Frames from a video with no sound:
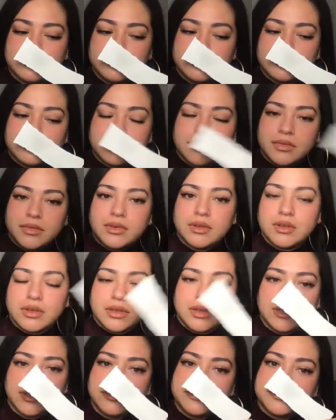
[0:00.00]

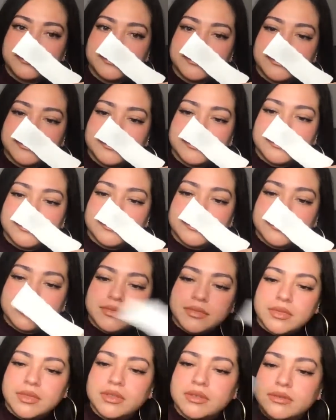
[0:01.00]

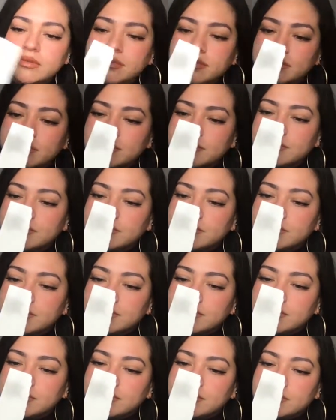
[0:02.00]

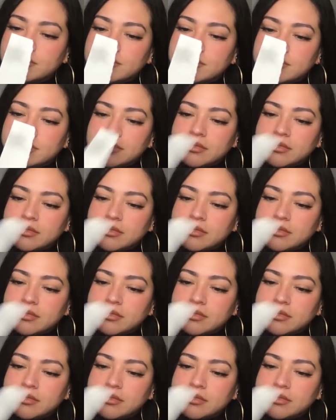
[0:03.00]
No one is speaking in this clip.